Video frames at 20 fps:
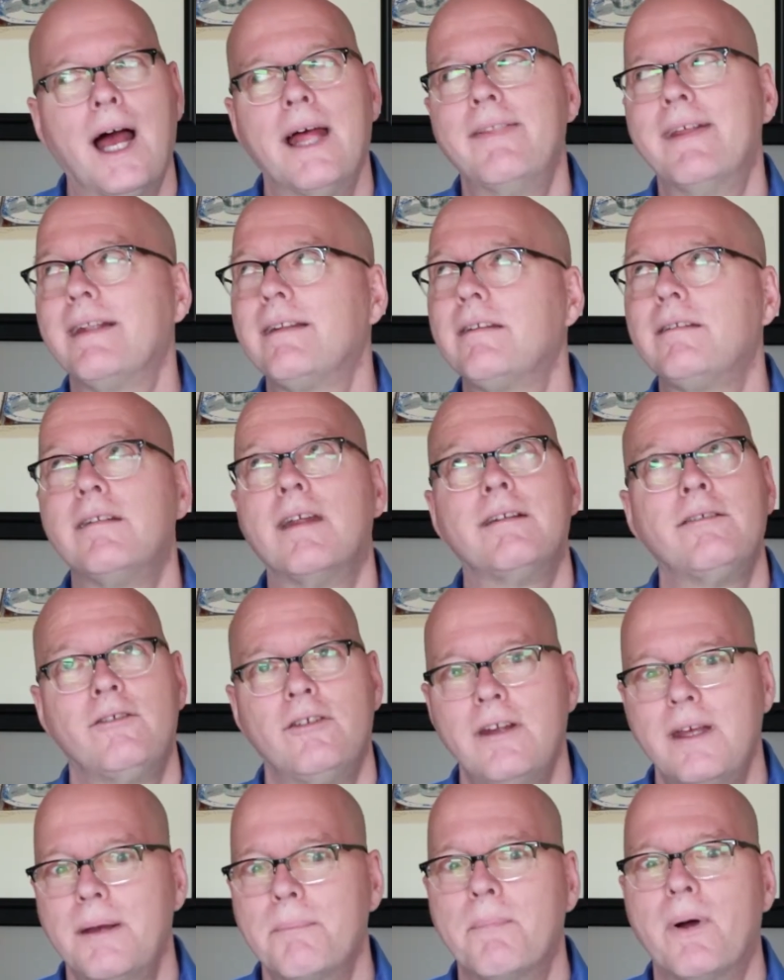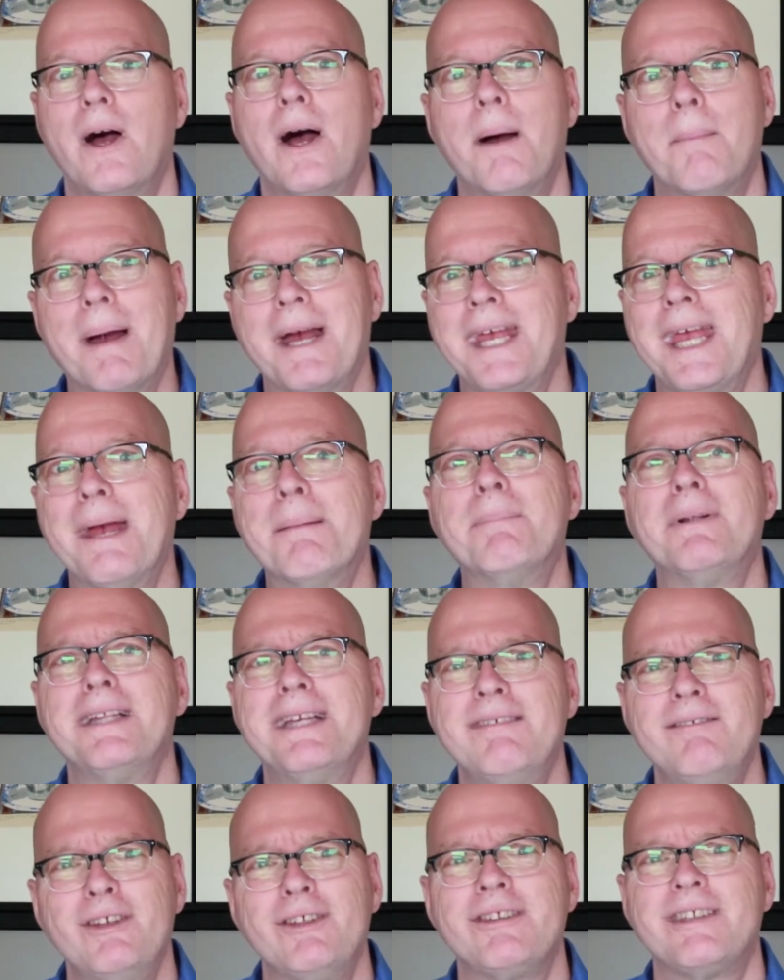that's the gem, Mom. I can't
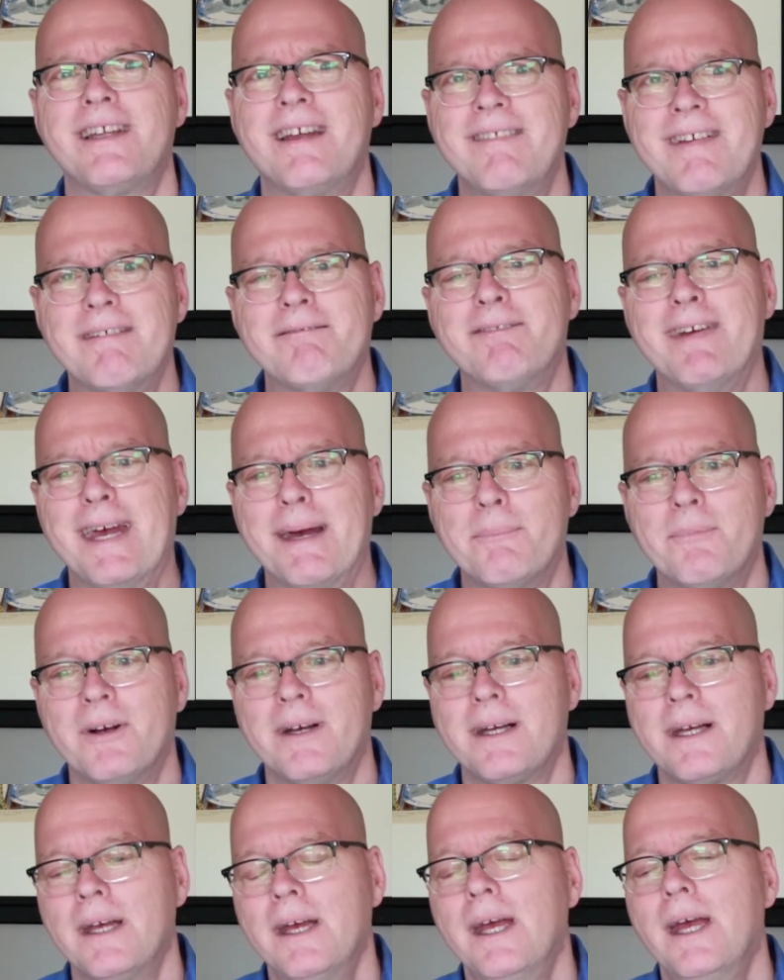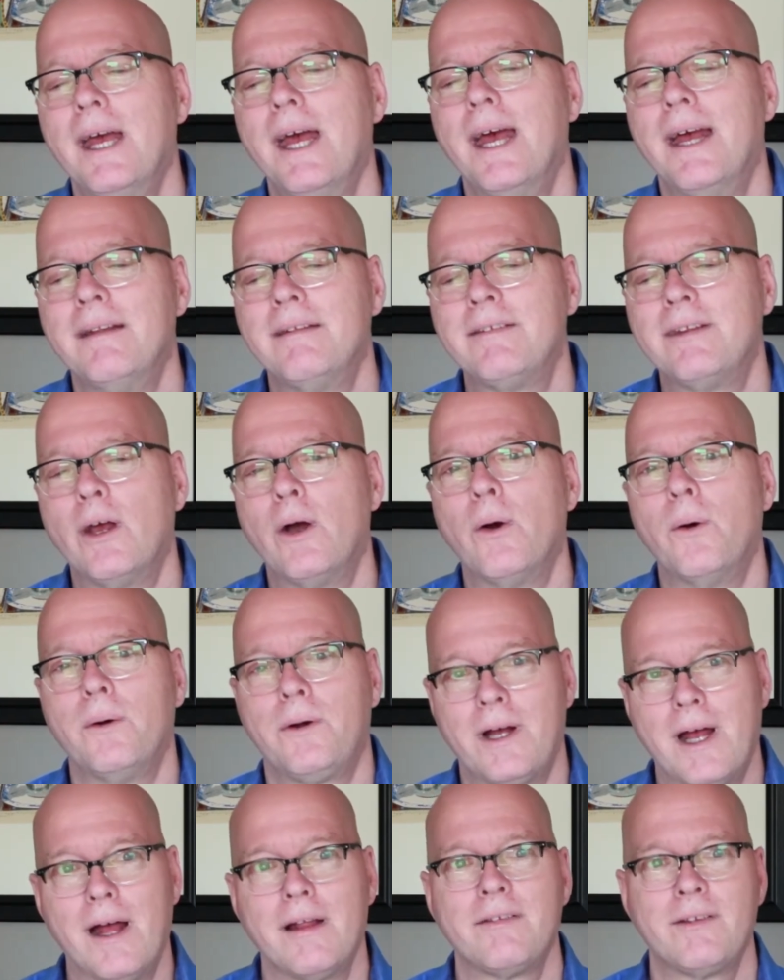believe you still have that fabric. And so
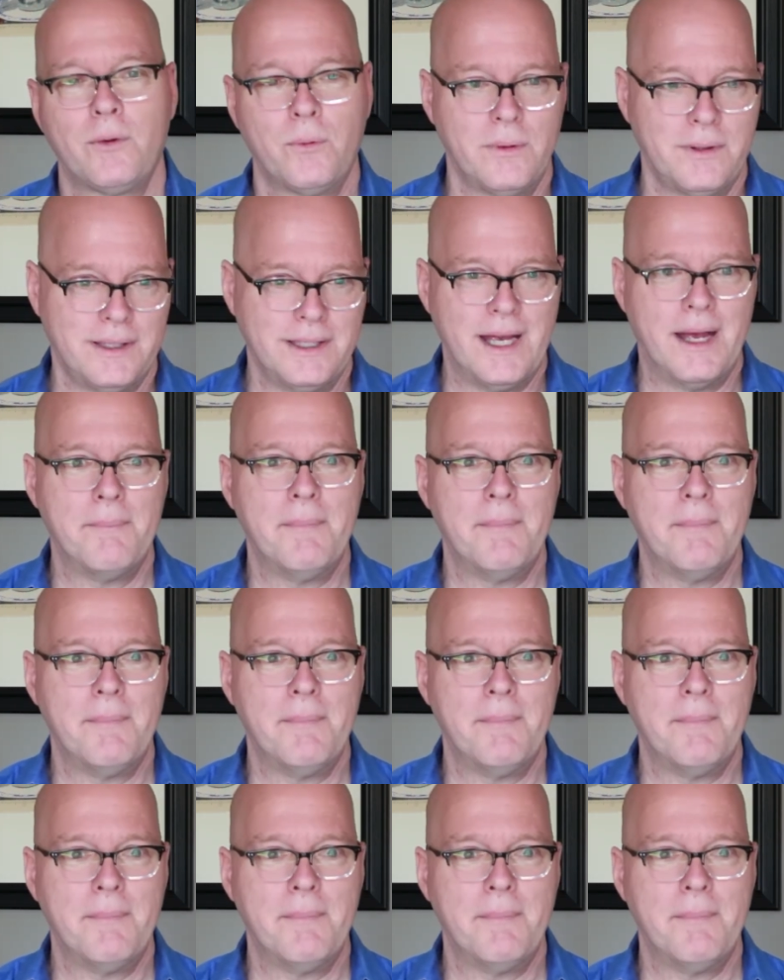consequently, I